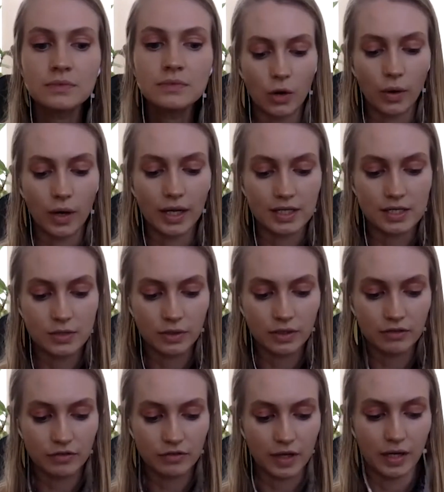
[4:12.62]
It's sort
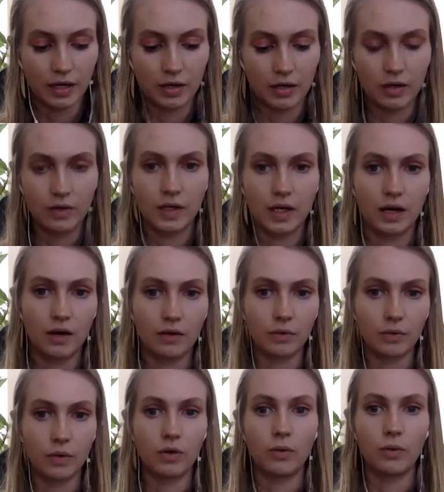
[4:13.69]
of a
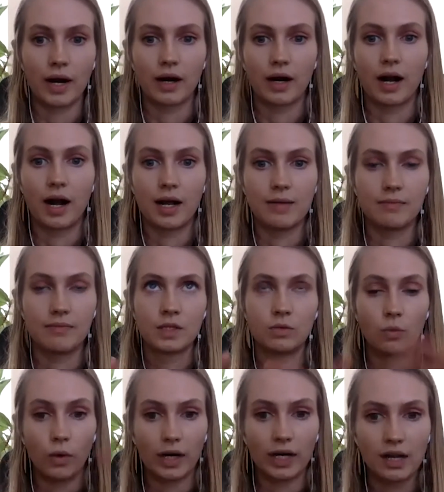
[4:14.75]
role where I'm
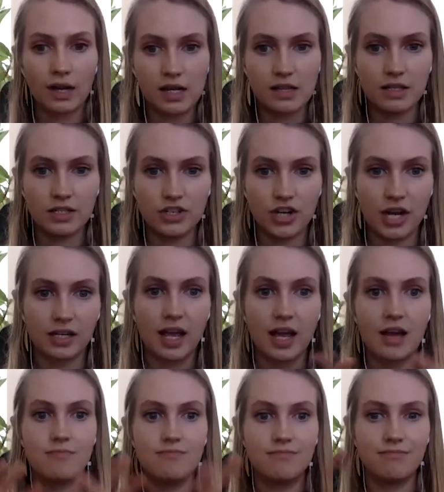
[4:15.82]
working in the Gen
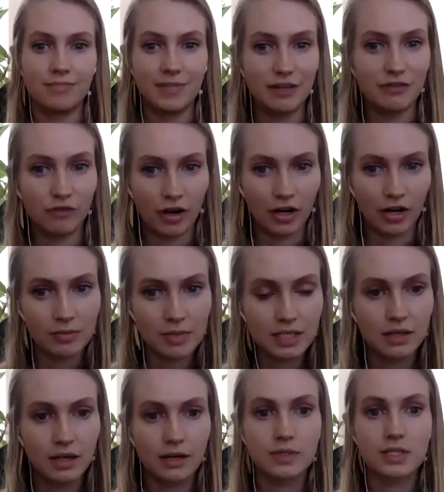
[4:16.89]
Chem environment,
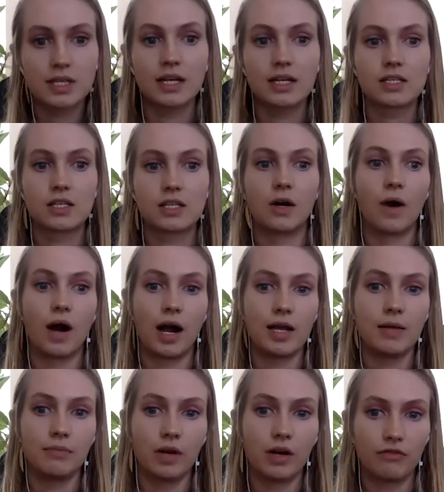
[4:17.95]
I would say. So
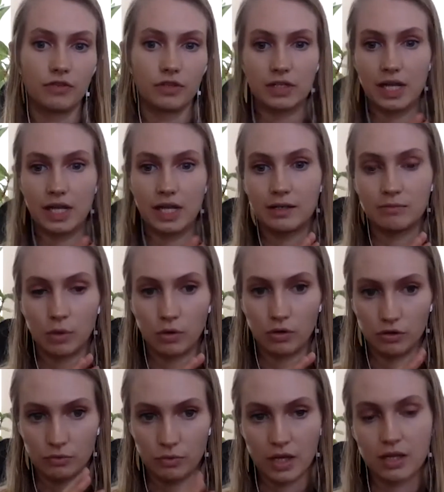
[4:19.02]
I'm affiliated
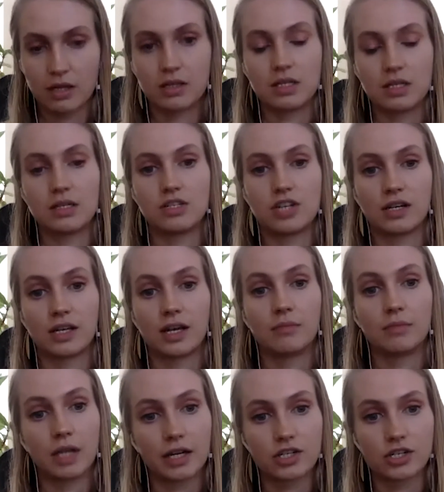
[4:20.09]
both with the Gen Chem
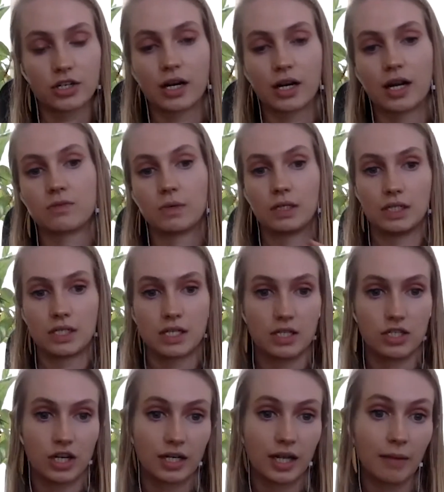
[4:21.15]
lecture as well as the
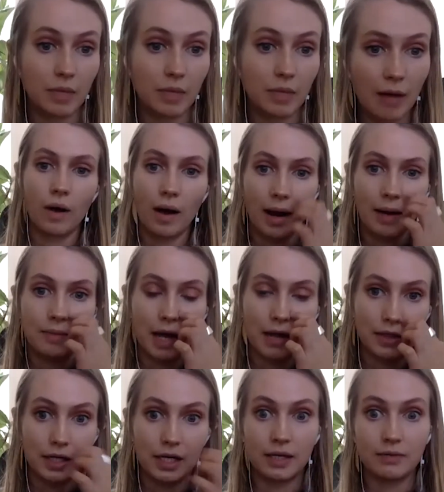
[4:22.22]
Gen Chem lab. I'm not
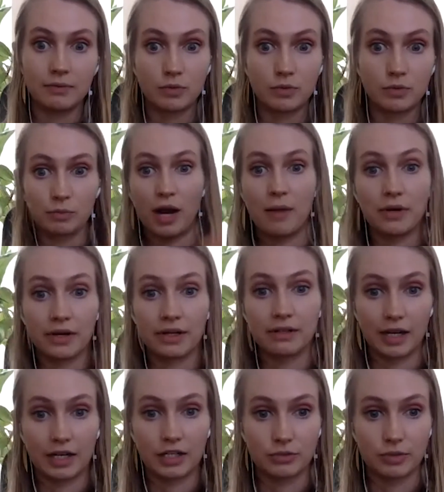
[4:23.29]
the primary
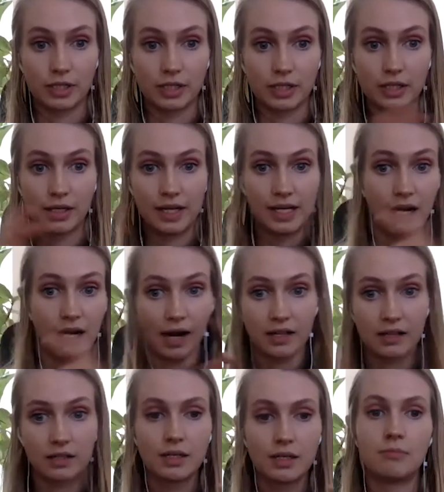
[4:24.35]
lecturer in
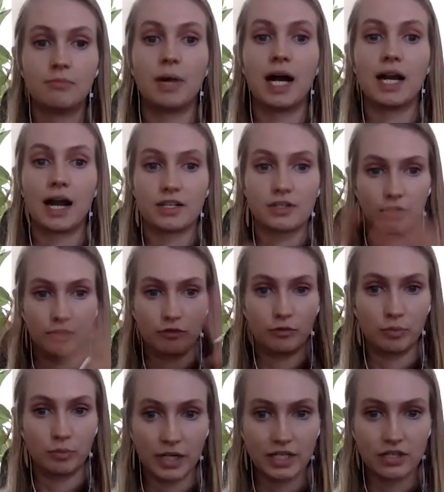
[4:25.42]
either, but I sort of
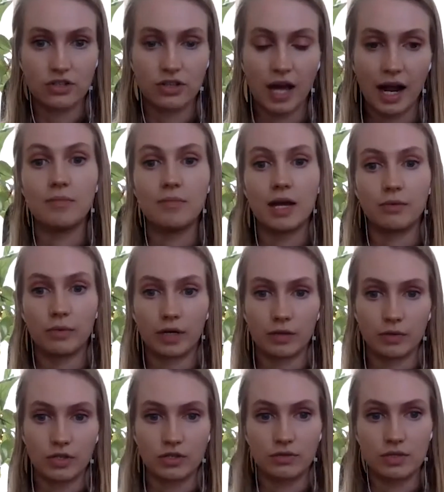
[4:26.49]
bridge that and work
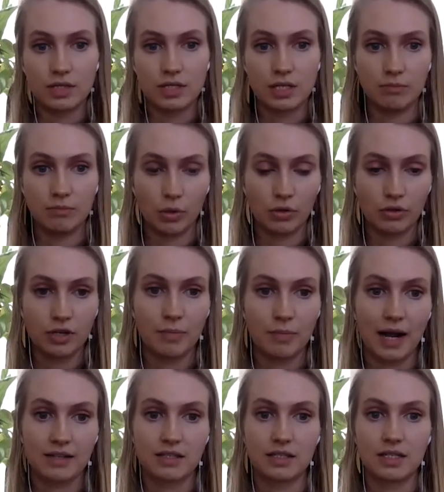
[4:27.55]
with students in both
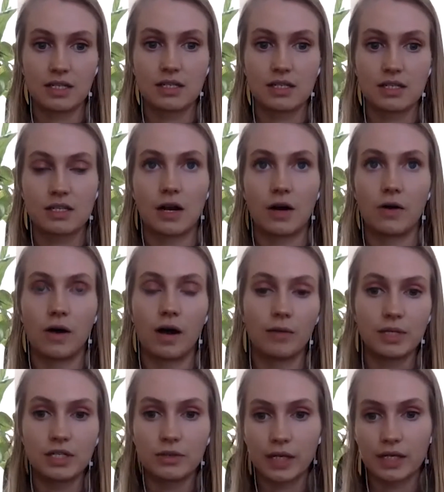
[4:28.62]
capacities. So I'll
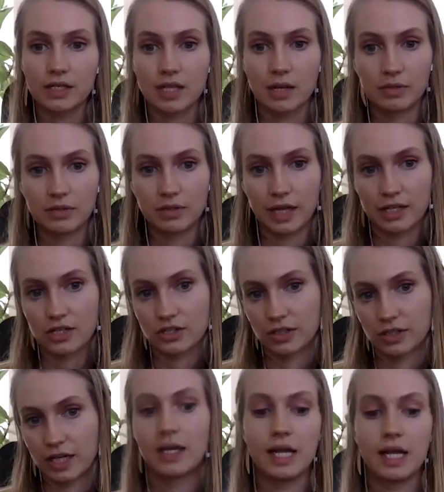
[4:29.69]
be doing some of the
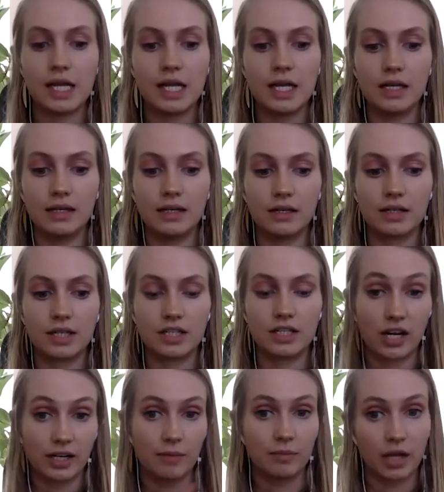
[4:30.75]
lecturing in the
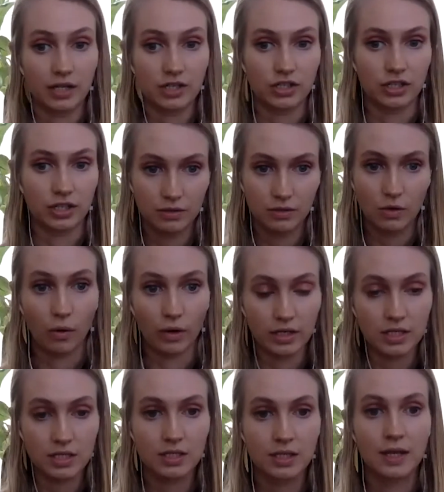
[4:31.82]
Gen Chem lecture
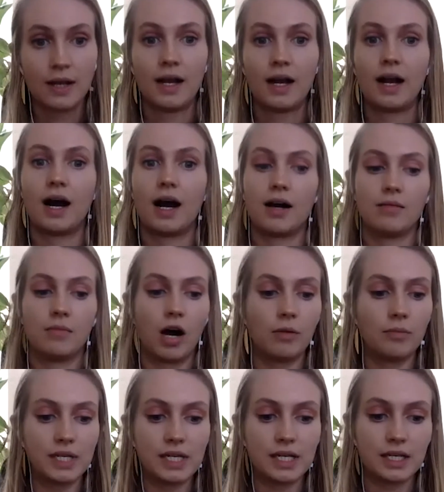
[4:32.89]
course. I'll
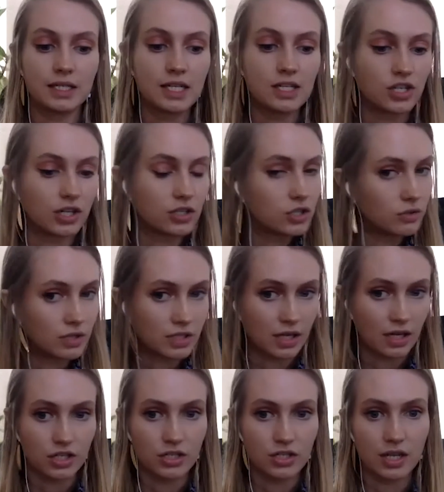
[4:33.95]
be teaching 2
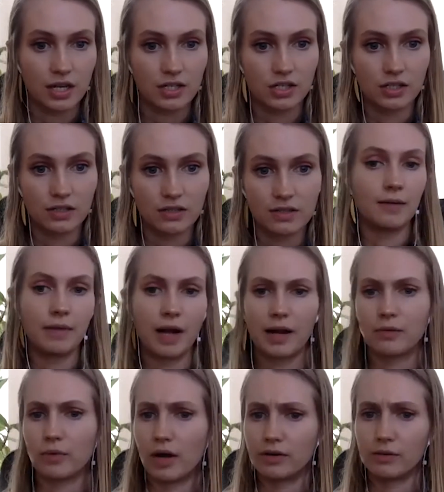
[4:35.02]
discussion sections. I
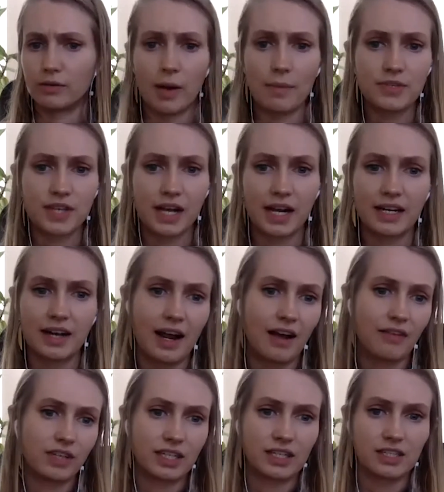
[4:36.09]
run a website. I
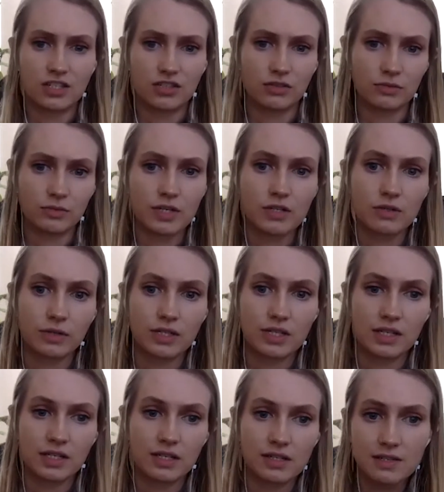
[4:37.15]
have like additional
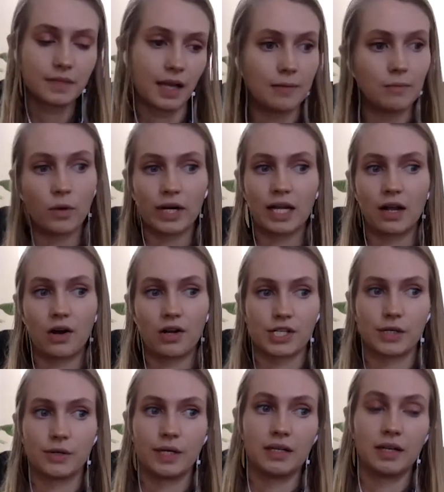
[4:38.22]
resources. I'm working
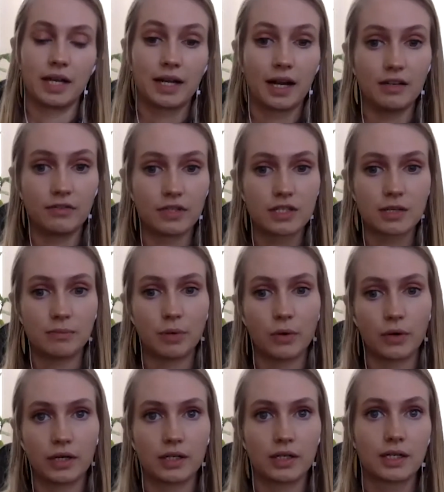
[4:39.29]
also in like kind of a
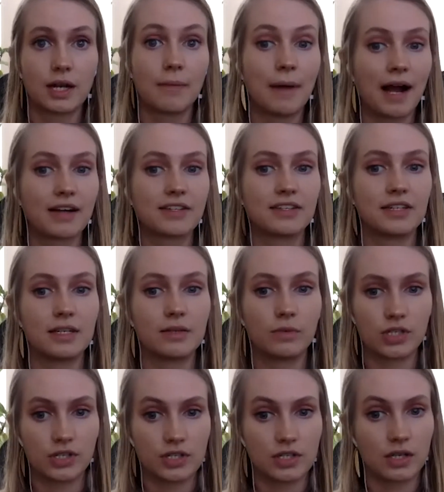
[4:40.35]
support capacity,
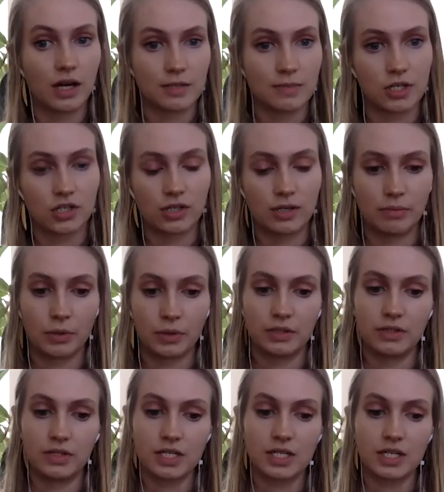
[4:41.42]
which is especially
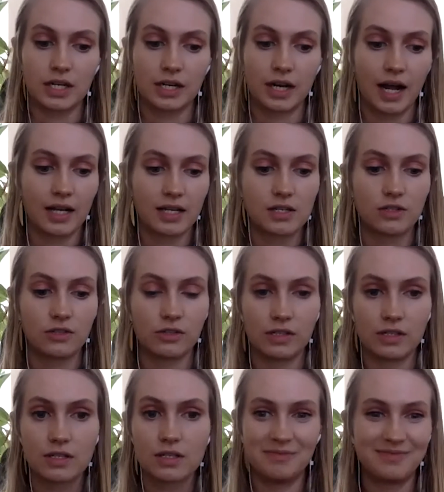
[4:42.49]
important this year as
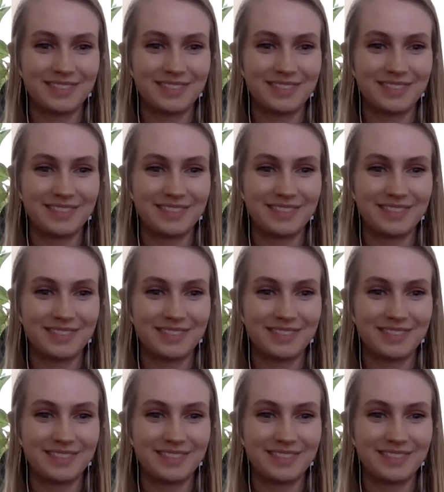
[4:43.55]
students,